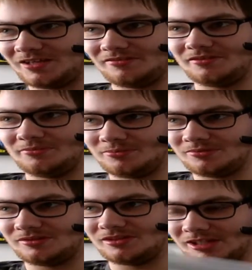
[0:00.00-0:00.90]
the
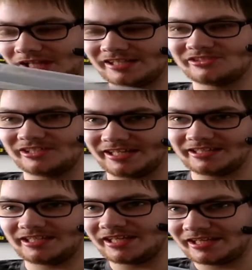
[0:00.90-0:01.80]
classic
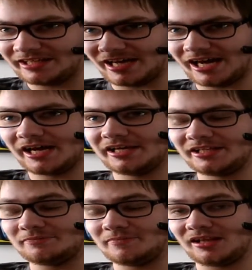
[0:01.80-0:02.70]

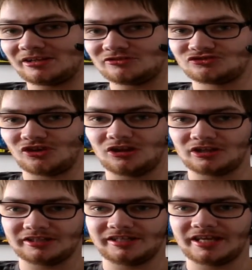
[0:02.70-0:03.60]
1999 Metal Gear
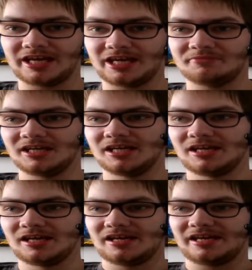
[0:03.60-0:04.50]
Solid game
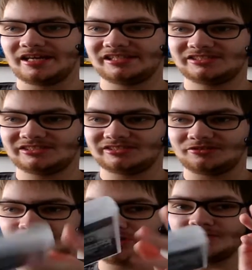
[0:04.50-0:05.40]
is
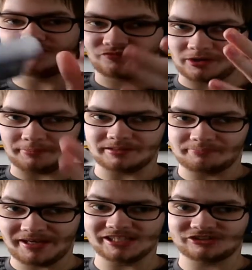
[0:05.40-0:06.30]
you know from the
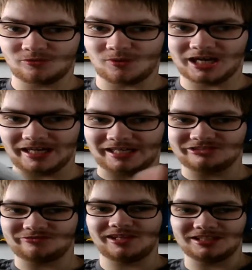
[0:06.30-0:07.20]
PS1
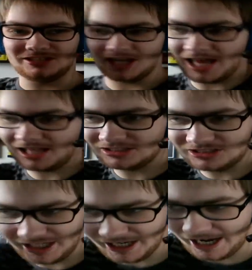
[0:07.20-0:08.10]
it's really
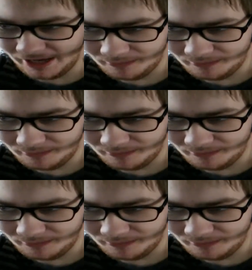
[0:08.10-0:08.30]
challenging I,